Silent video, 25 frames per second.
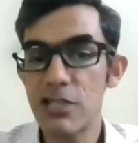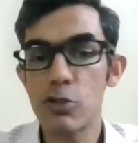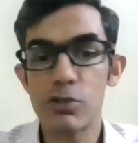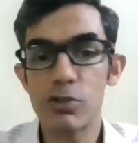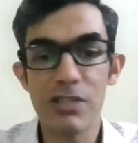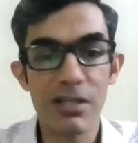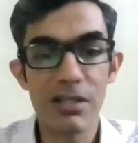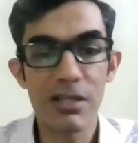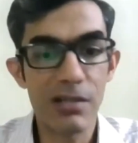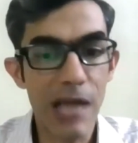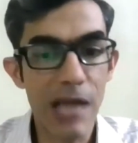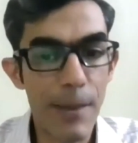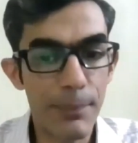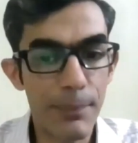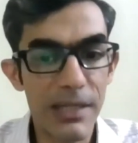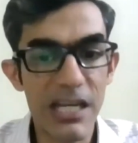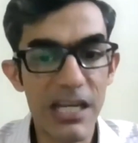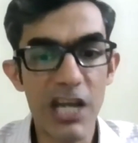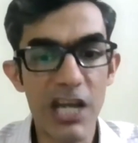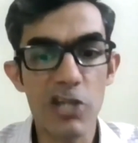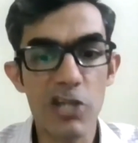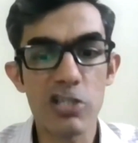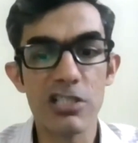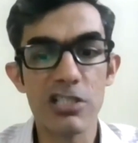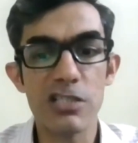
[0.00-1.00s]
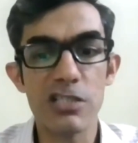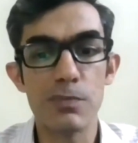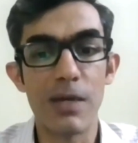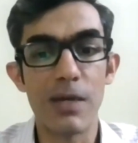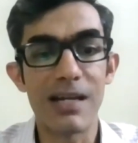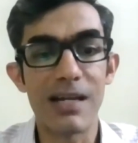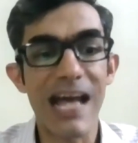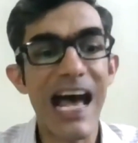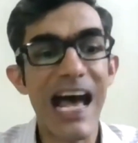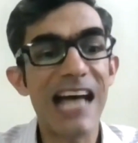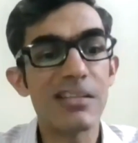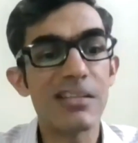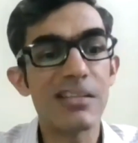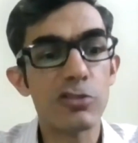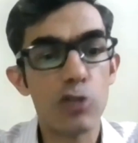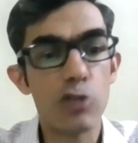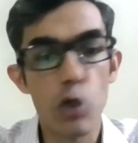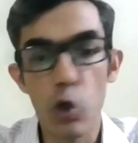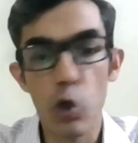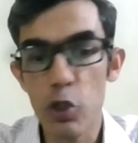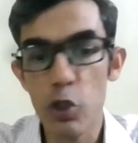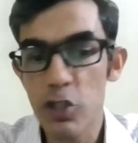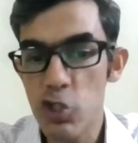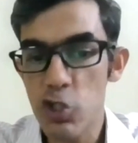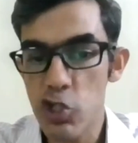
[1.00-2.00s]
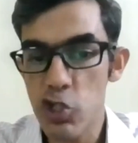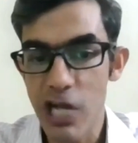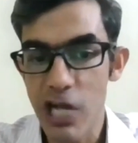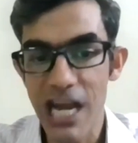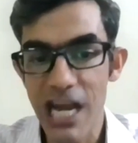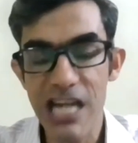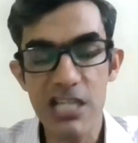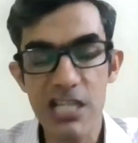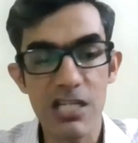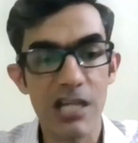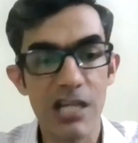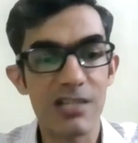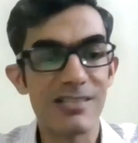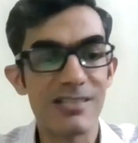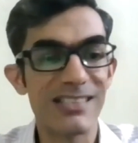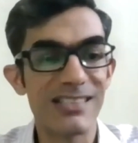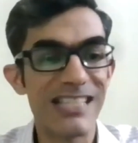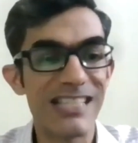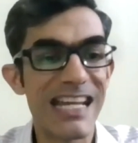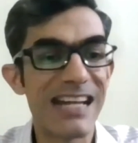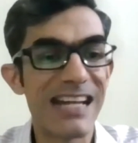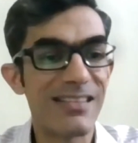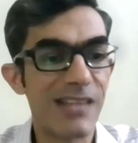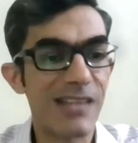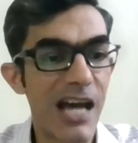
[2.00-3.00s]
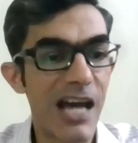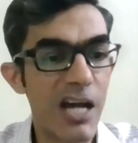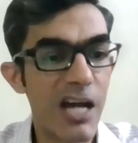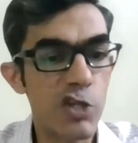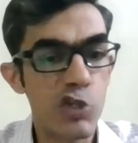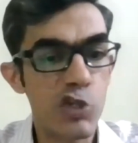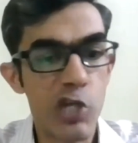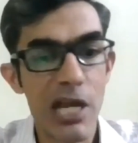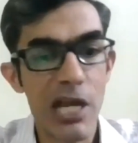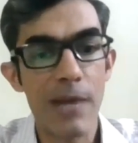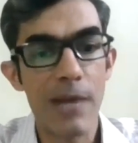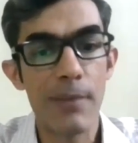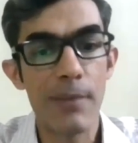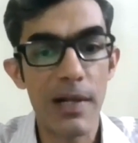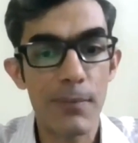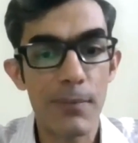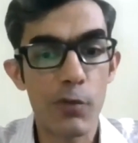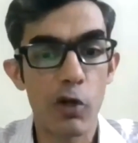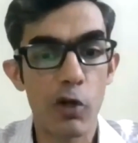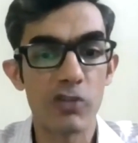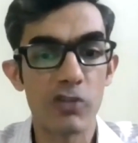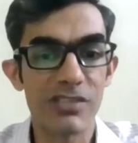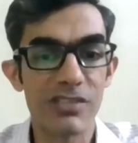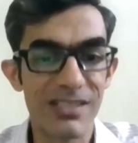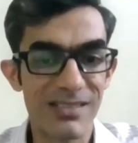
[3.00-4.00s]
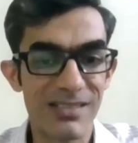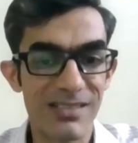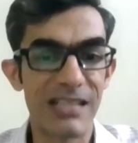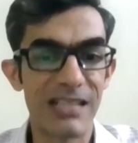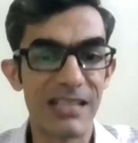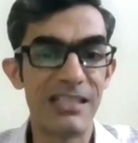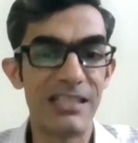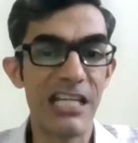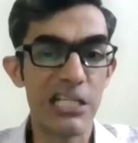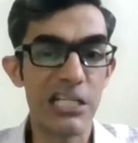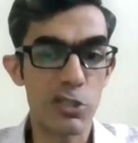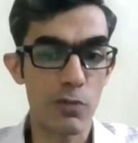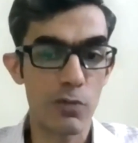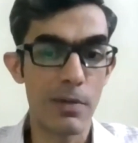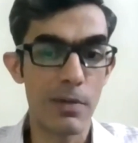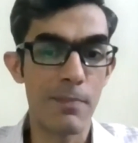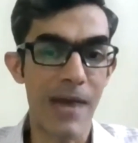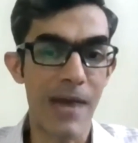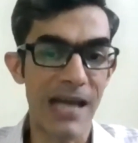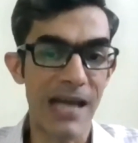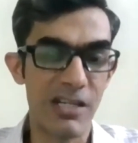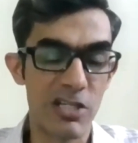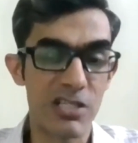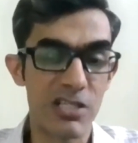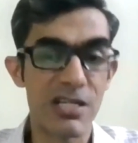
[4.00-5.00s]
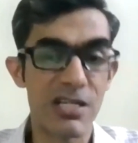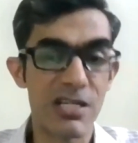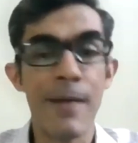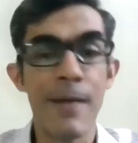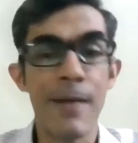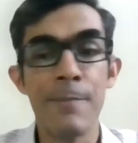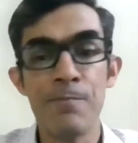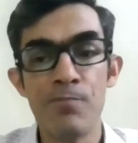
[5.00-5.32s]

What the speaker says: to certain applications, but as roles change, it is the entire JML process that needs to be managed